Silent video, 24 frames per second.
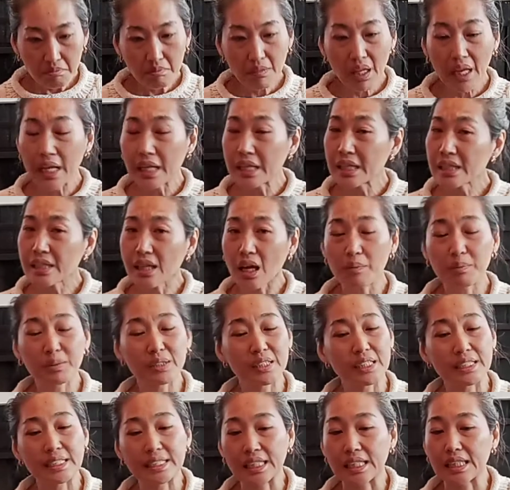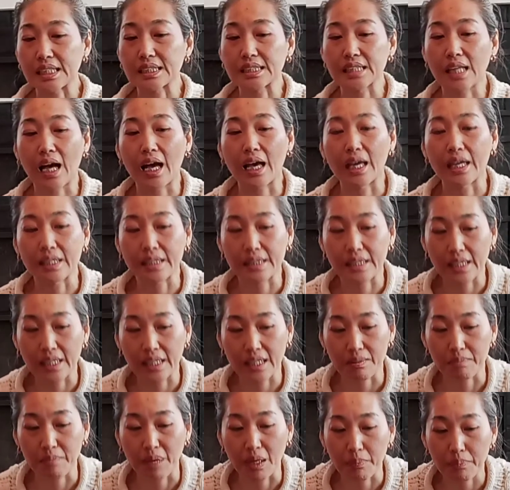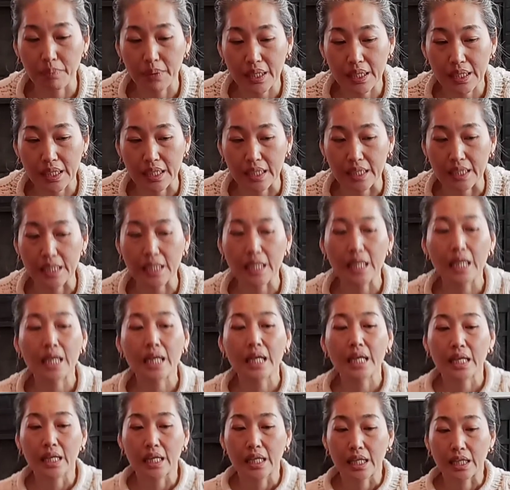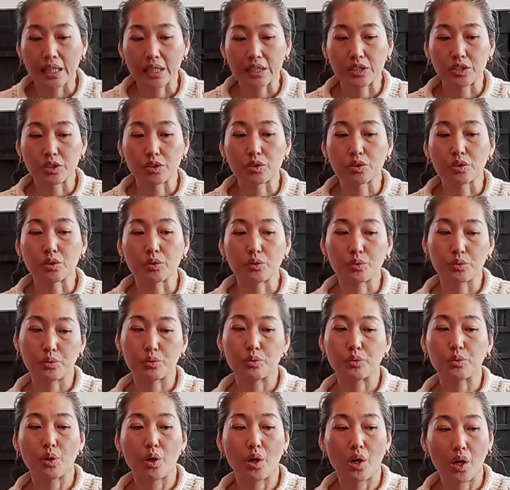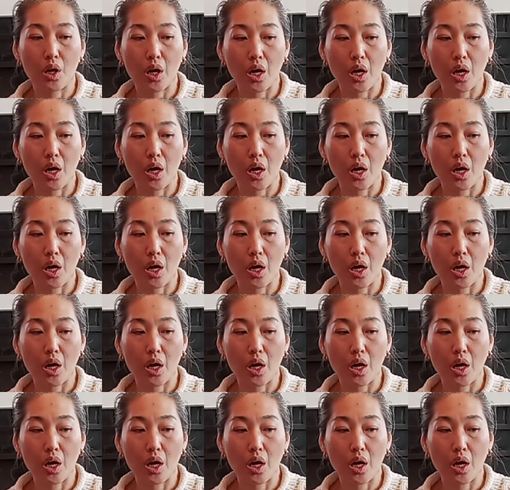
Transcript: any type of disease, I think, in my opinion, is to